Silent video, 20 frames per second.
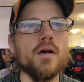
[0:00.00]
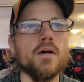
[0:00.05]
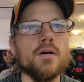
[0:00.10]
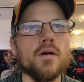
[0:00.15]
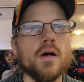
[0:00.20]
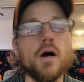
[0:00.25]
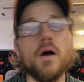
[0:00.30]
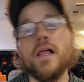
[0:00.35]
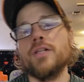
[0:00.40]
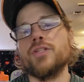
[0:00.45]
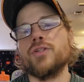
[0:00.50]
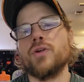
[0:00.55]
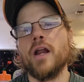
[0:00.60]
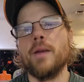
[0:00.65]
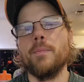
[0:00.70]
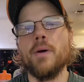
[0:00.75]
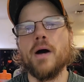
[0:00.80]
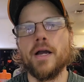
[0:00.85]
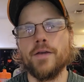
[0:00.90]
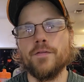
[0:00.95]

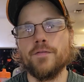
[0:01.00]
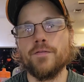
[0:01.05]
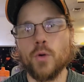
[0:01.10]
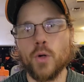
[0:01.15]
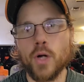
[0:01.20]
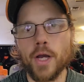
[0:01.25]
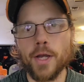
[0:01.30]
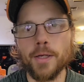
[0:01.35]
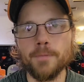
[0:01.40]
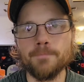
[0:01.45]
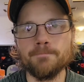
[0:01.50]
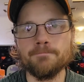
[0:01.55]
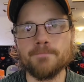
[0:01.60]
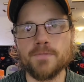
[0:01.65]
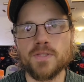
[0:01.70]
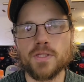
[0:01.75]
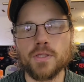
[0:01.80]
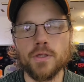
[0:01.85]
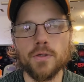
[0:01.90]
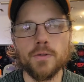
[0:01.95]
4-9,
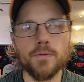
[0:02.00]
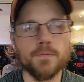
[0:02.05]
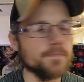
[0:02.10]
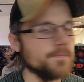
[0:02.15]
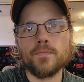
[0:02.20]
so.